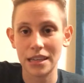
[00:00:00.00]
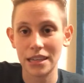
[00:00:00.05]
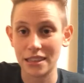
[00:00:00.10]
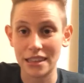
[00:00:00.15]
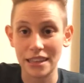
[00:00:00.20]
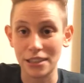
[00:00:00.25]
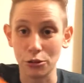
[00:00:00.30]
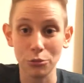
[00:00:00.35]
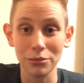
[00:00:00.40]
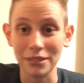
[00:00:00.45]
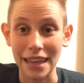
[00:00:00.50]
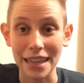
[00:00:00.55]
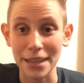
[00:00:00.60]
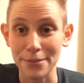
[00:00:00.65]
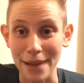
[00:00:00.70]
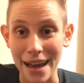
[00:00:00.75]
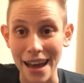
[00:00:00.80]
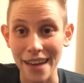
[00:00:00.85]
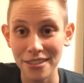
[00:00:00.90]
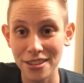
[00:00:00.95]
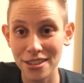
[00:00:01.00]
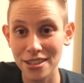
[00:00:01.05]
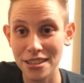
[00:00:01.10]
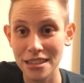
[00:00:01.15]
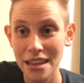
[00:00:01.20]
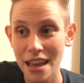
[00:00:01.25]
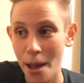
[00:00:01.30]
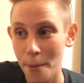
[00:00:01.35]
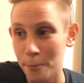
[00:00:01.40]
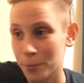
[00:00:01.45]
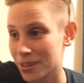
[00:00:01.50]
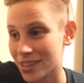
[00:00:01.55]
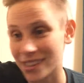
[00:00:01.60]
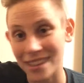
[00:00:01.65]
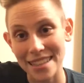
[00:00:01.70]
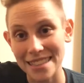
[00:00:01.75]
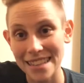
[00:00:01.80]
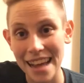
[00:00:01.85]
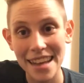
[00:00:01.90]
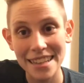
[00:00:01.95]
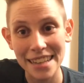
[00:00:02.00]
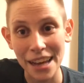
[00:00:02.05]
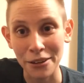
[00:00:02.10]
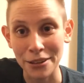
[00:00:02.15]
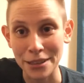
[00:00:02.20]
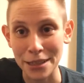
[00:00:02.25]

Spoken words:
They don't like maths, but then they sat down and